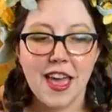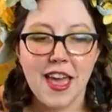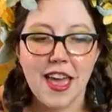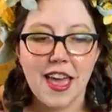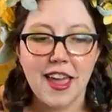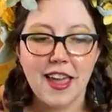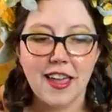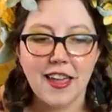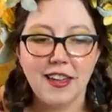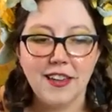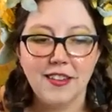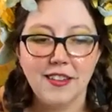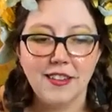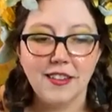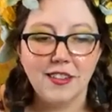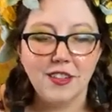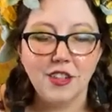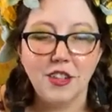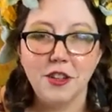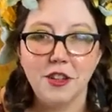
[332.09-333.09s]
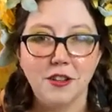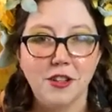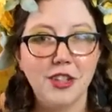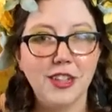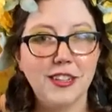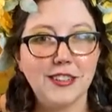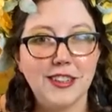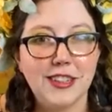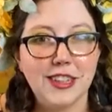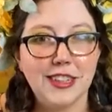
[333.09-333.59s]
And, you know, she
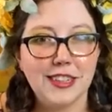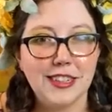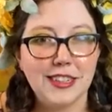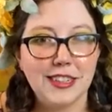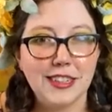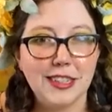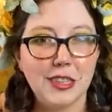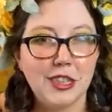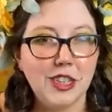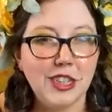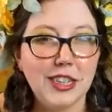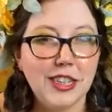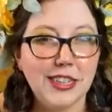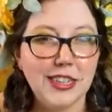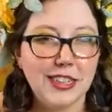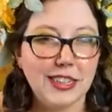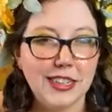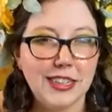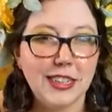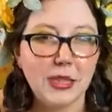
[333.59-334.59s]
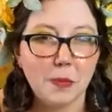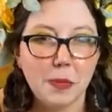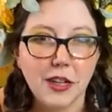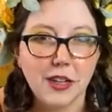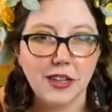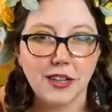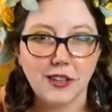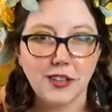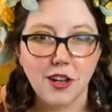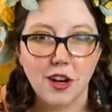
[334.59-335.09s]
didn't get to
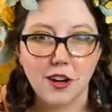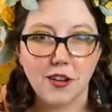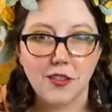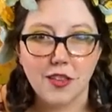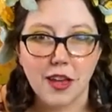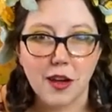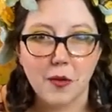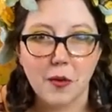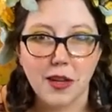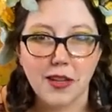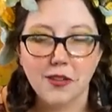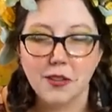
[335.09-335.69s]
experience art that way.